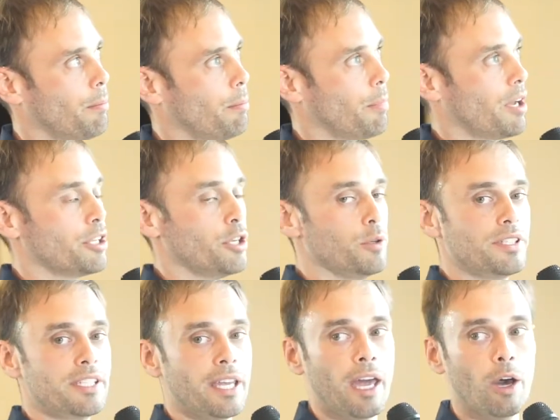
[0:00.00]
but you
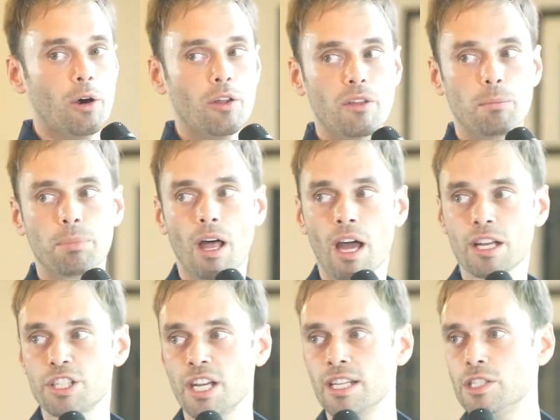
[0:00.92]
tell the
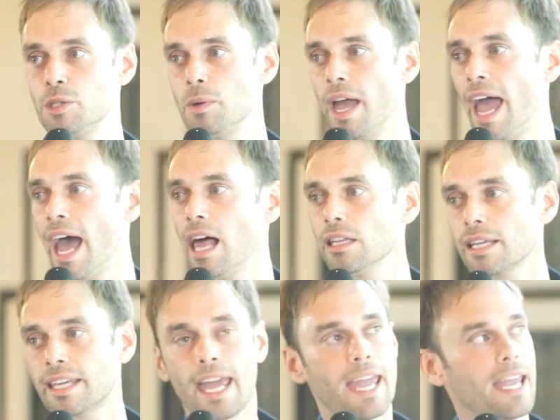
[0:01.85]
blockchain to
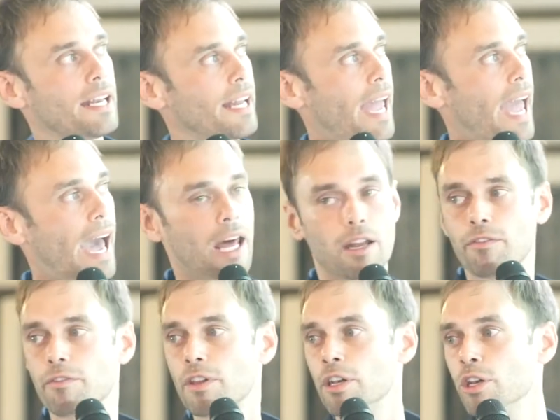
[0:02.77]
allocate out
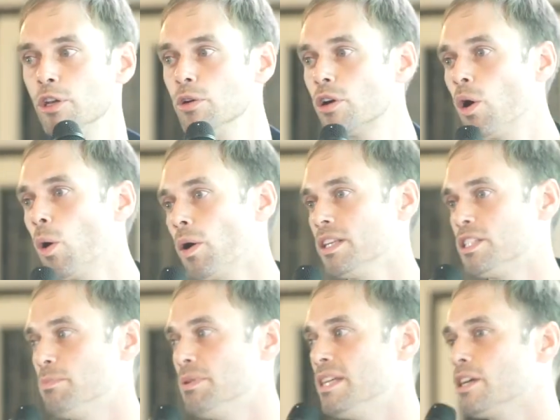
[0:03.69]
of the new
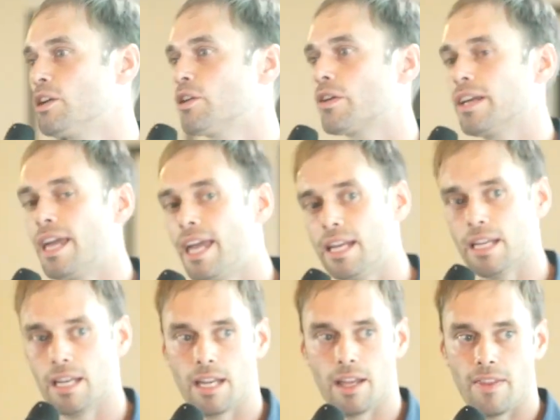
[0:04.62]
coins being
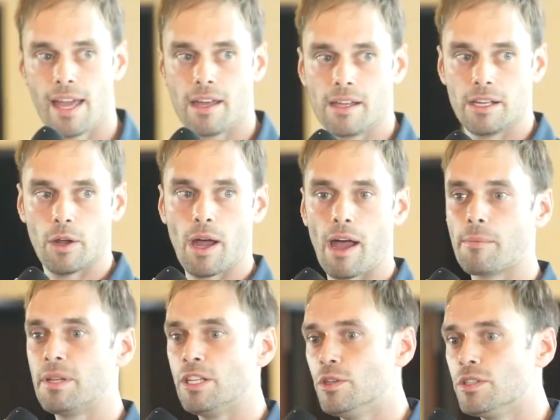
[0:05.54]
created. And that, you know,
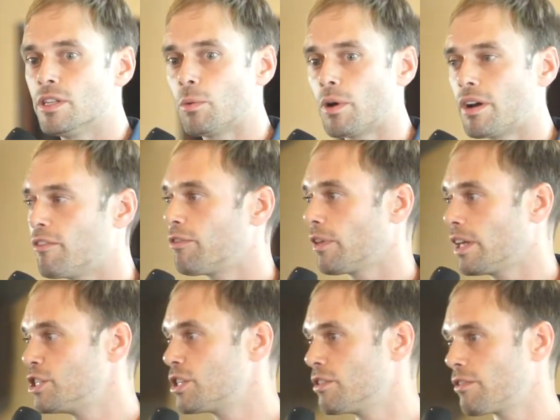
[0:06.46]
I've been using the word
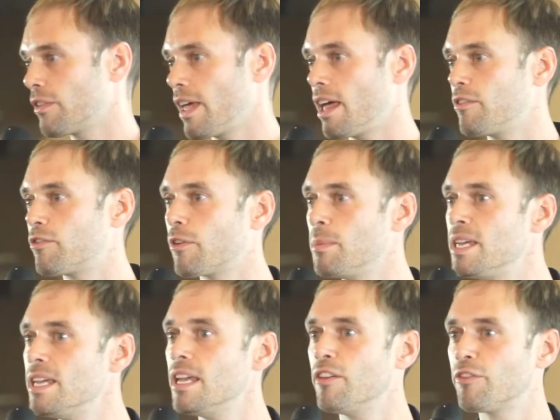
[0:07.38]
inflation for that. For
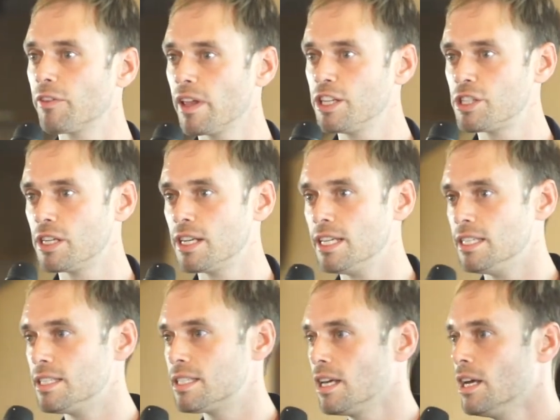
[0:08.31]
me, inflation
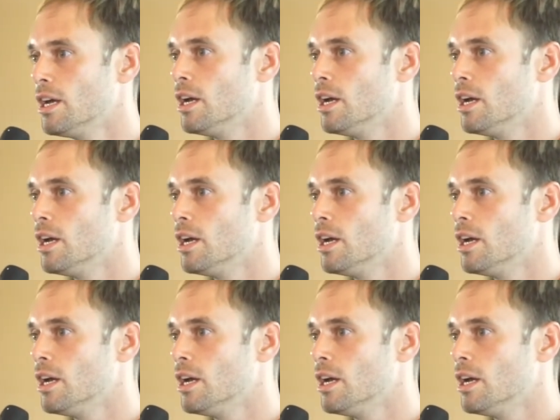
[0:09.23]
is